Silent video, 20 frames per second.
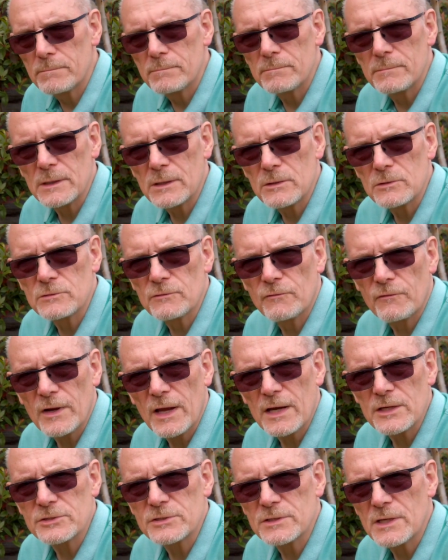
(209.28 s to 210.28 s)
because
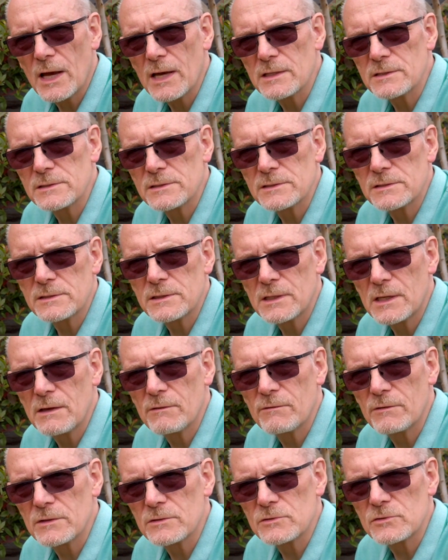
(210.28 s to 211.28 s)
flash does
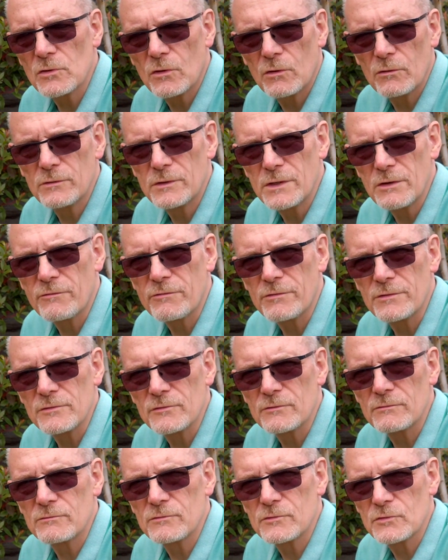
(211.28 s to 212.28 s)
give a sort of
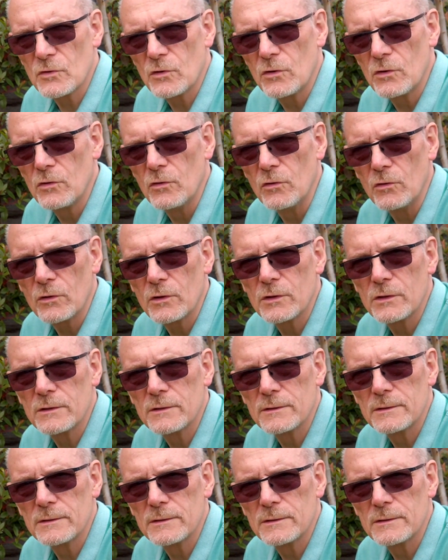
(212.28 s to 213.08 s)
different sort of look.